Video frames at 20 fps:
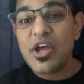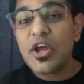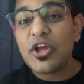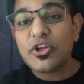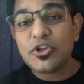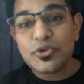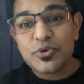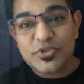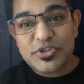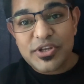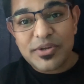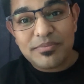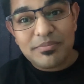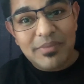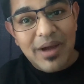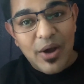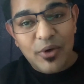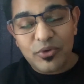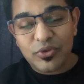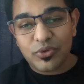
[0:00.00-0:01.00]
using
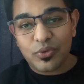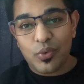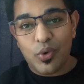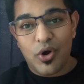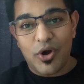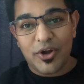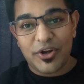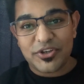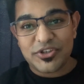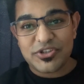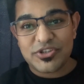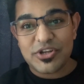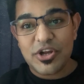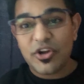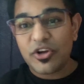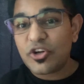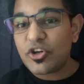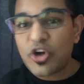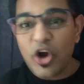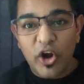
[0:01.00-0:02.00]
mouthwash,
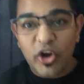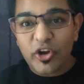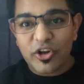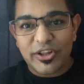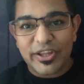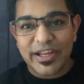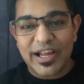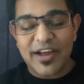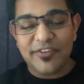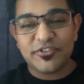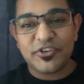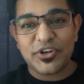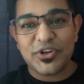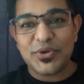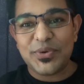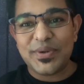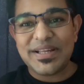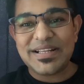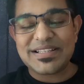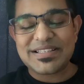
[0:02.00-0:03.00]
gargling after you
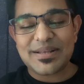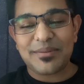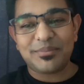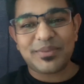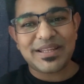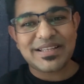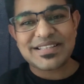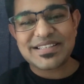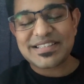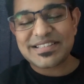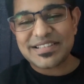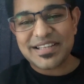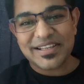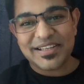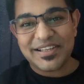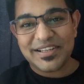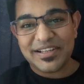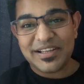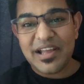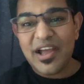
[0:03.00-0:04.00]
eat something
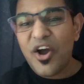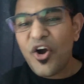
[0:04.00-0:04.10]
sticky.